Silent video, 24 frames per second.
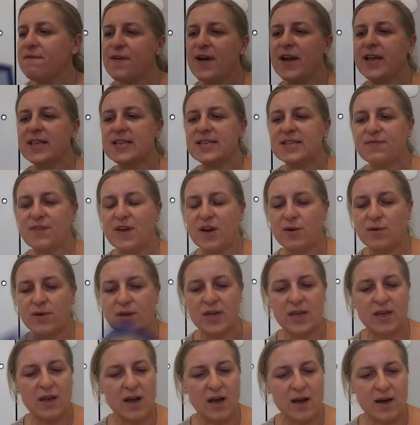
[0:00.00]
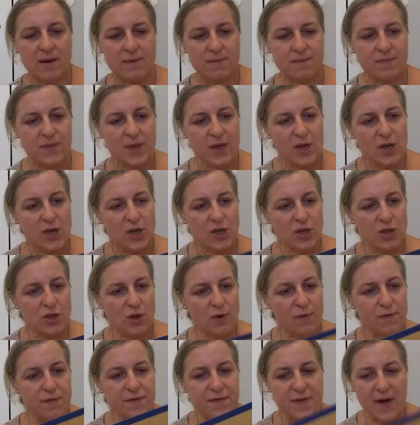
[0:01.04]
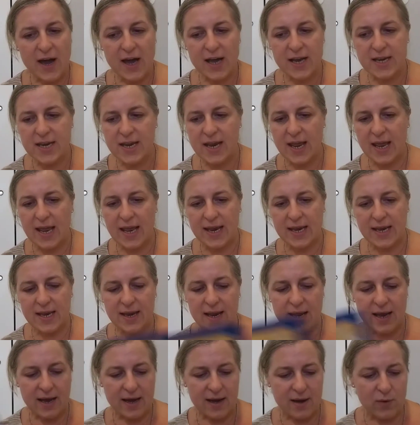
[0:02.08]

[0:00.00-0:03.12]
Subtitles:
find this very fun, and